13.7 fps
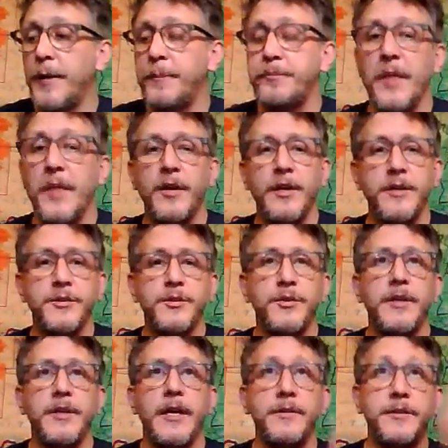It also
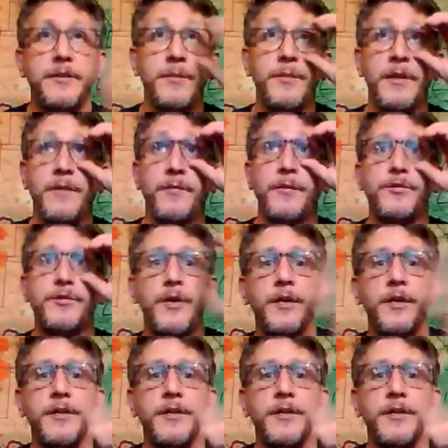allows them that if they're struggling,